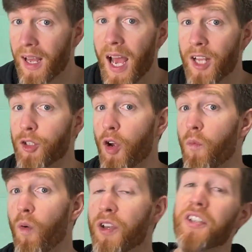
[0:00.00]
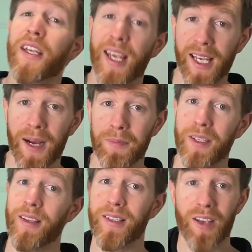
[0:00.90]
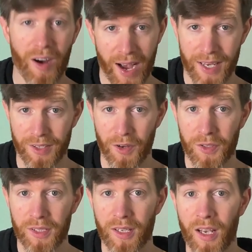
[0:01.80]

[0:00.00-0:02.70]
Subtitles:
and don't want to kick up to this higher dose,